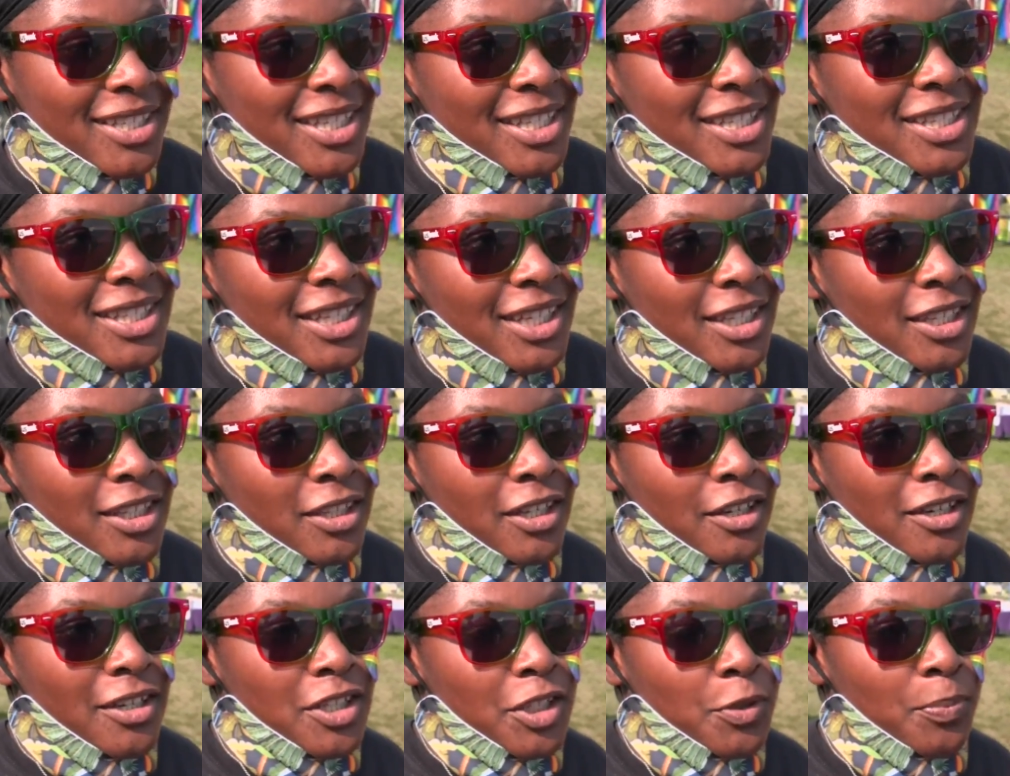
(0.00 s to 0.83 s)
to
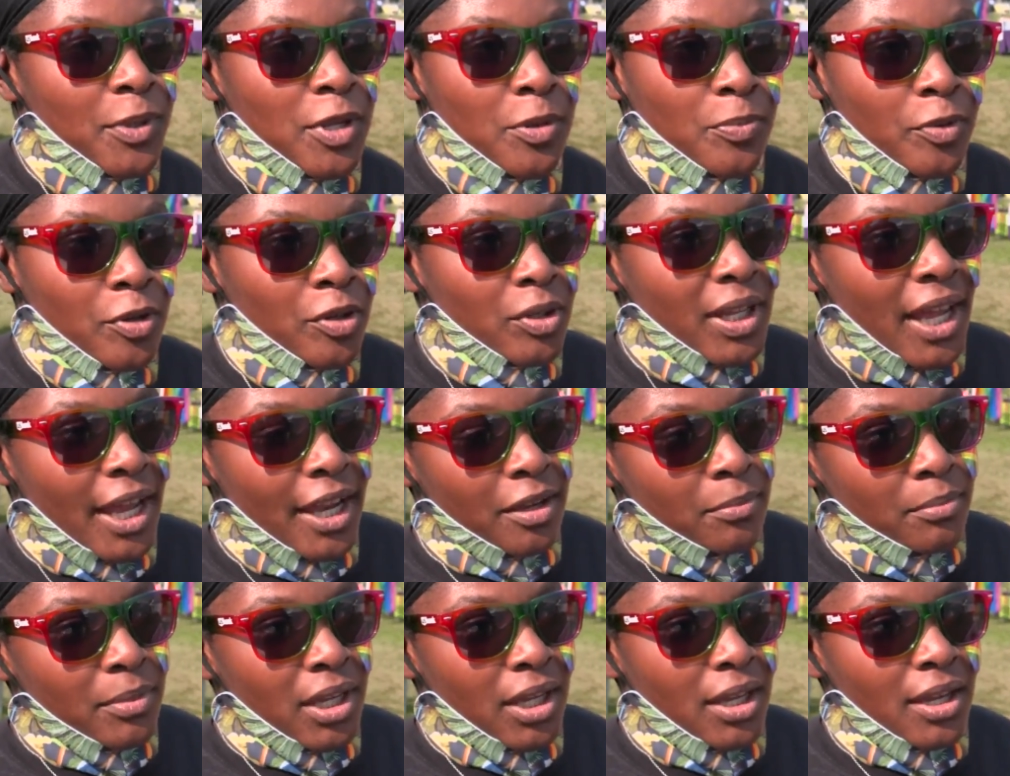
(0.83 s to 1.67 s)
see there's people
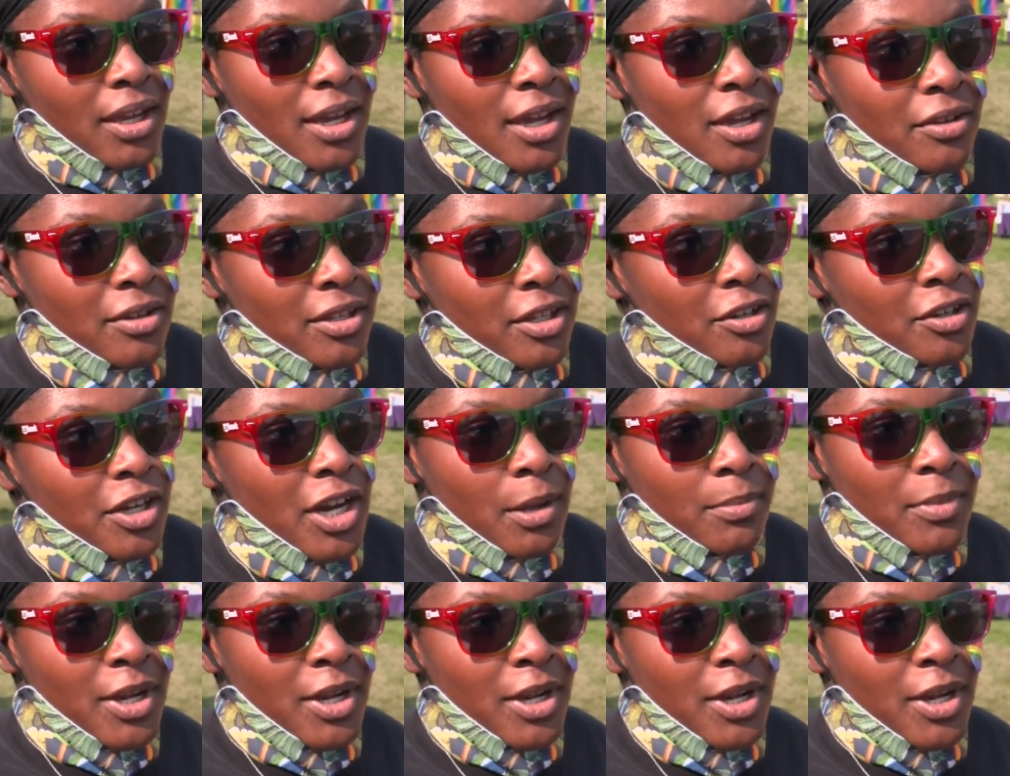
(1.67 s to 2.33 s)
like me out here, and I'm